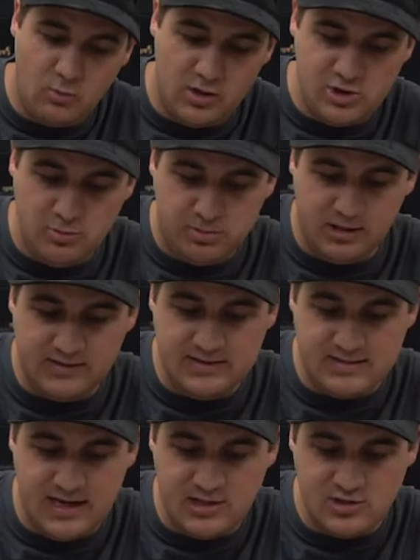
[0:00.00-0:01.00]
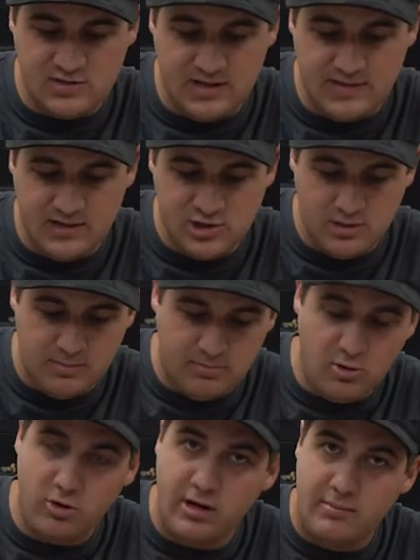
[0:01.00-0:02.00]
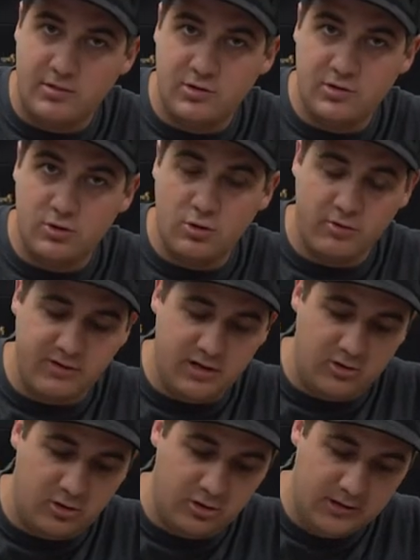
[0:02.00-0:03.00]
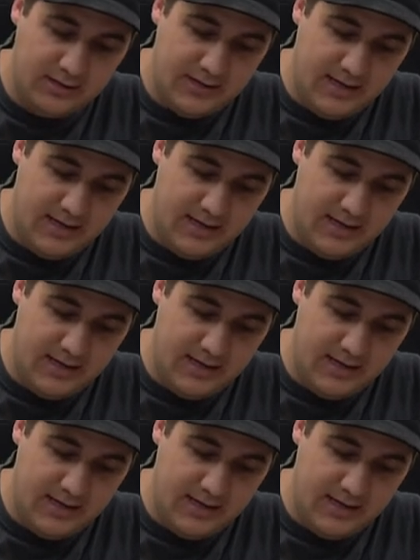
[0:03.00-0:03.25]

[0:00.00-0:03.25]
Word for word: Once you plug these gauges in, they should be programmed to your vehicle